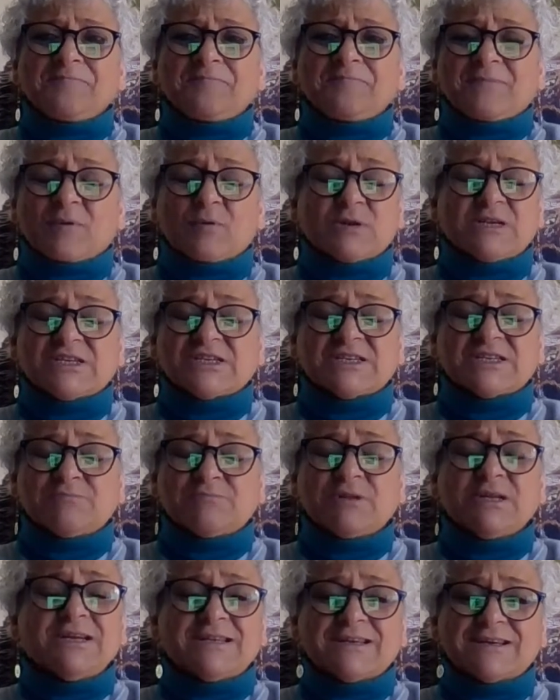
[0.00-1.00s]
which is
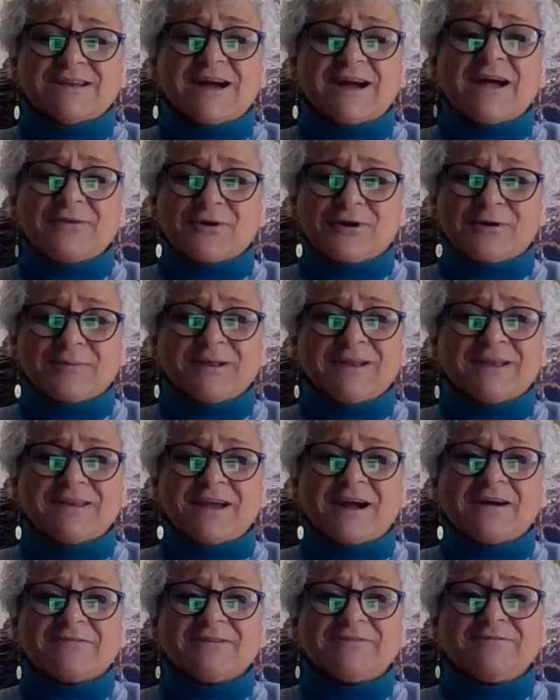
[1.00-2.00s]
completely not normal and
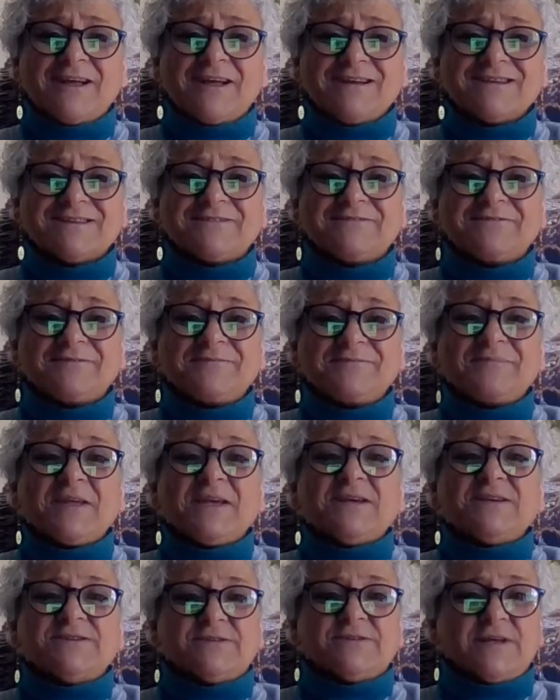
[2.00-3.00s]
not reflexive.
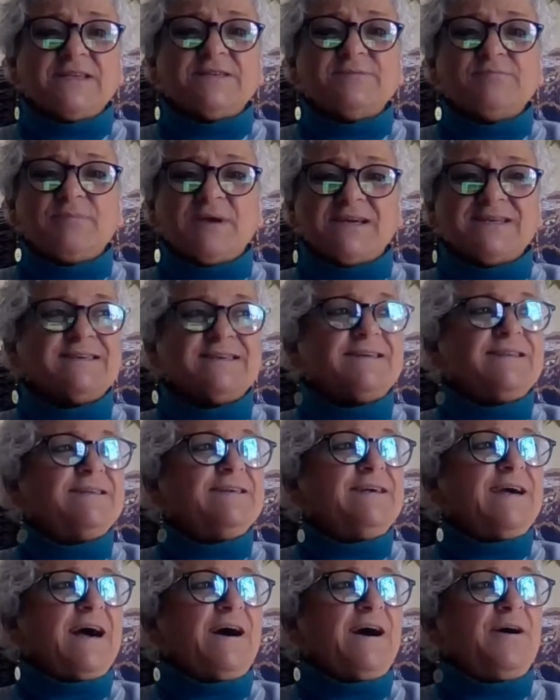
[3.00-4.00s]
So that's
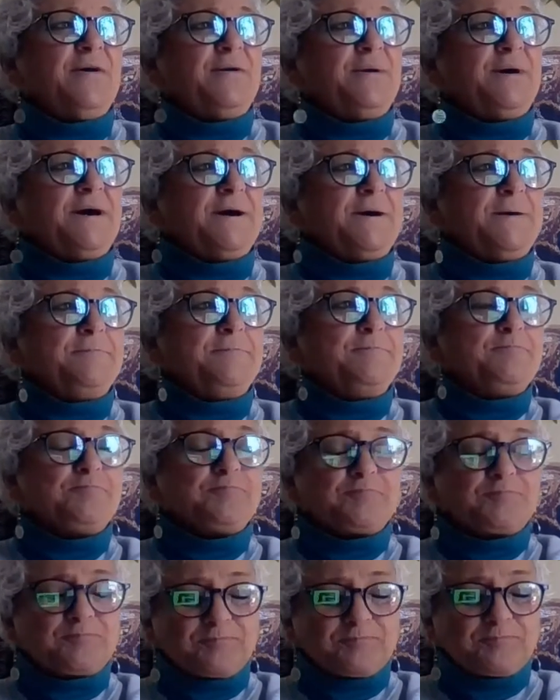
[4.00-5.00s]
basically how
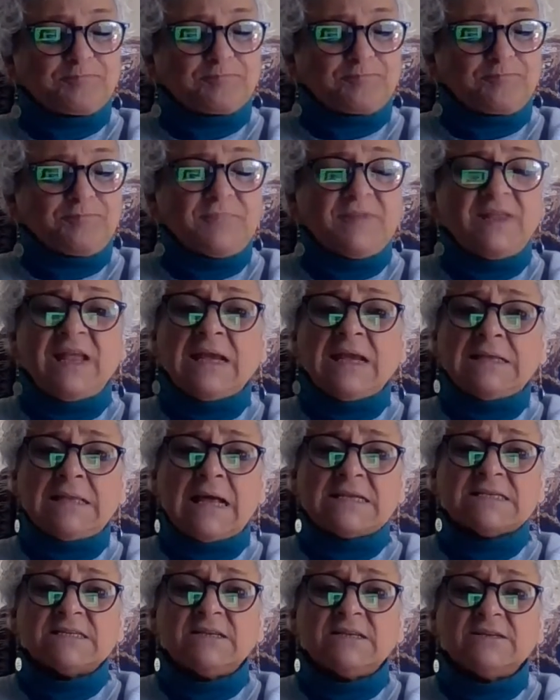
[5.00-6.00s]

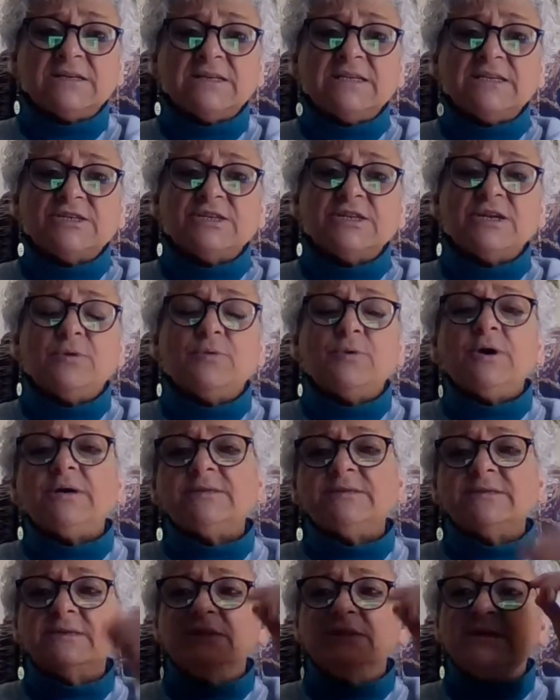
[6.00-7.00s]
classical conditioning
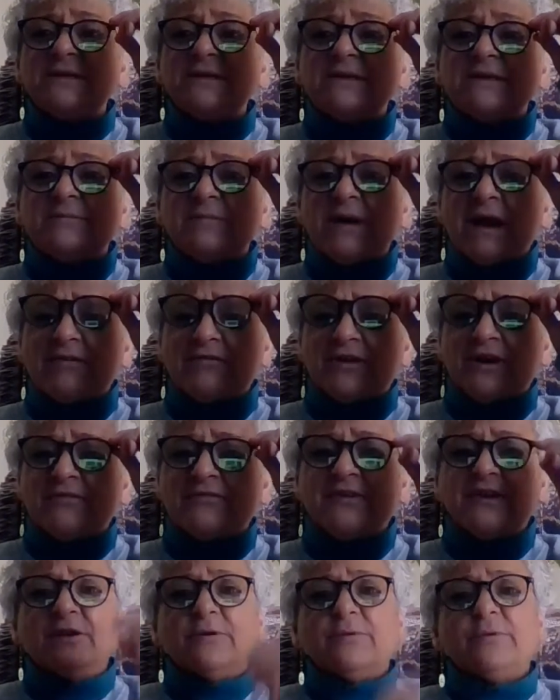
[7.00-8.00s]
works.
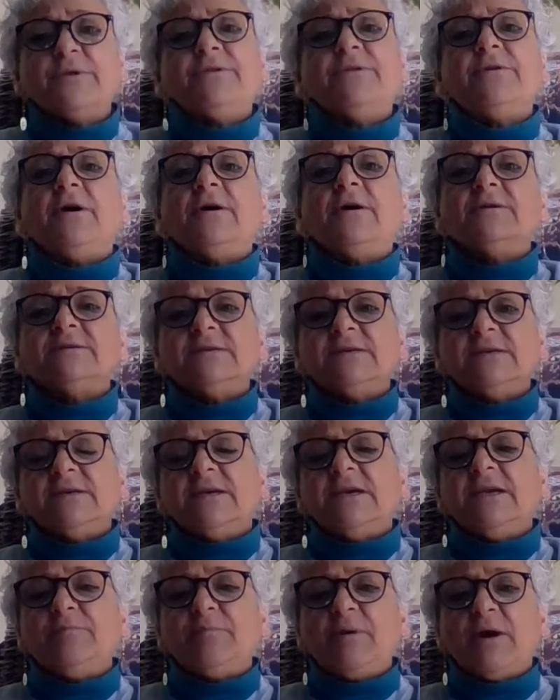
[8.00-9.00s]
Pavlov did it with dogs.
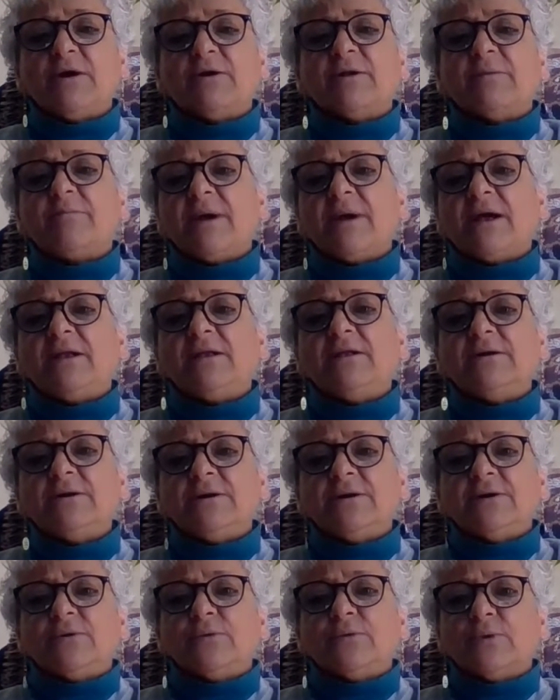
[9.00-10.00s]
He paired a bell
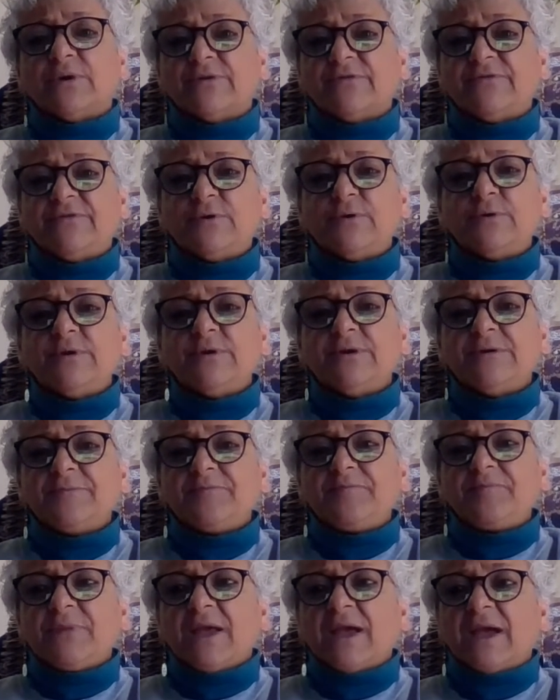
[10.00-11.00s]
with food,
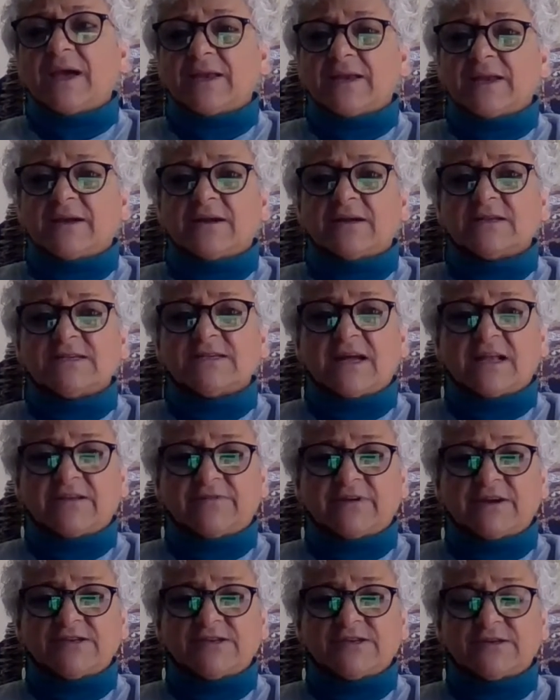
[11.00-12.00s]
and it got
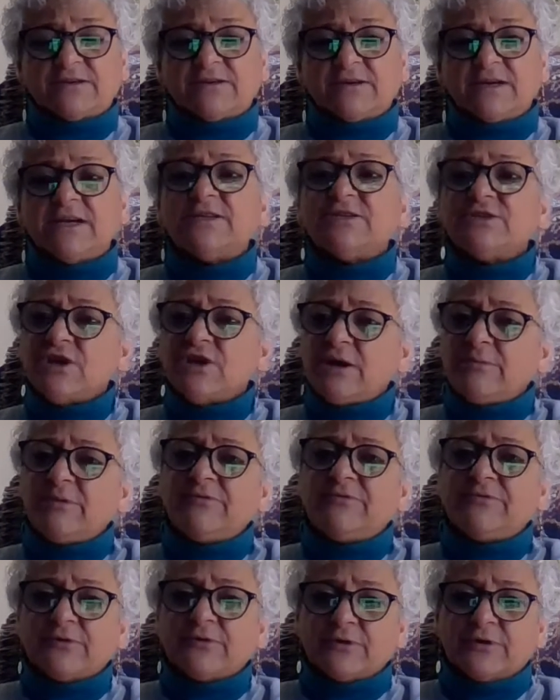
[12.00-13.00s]
salivation. It's normal
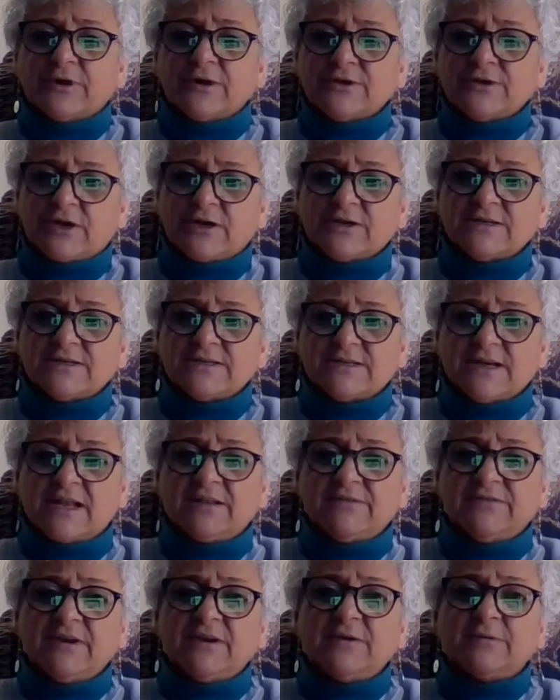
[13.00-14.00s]
for a dog to
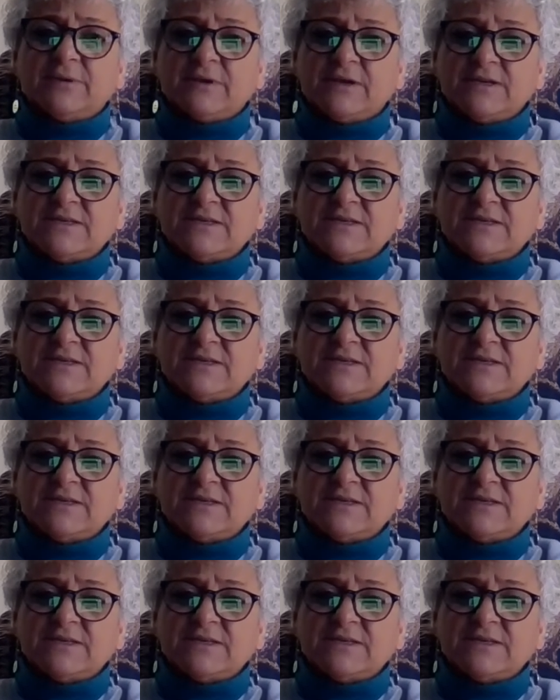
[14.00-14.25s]
salivate when it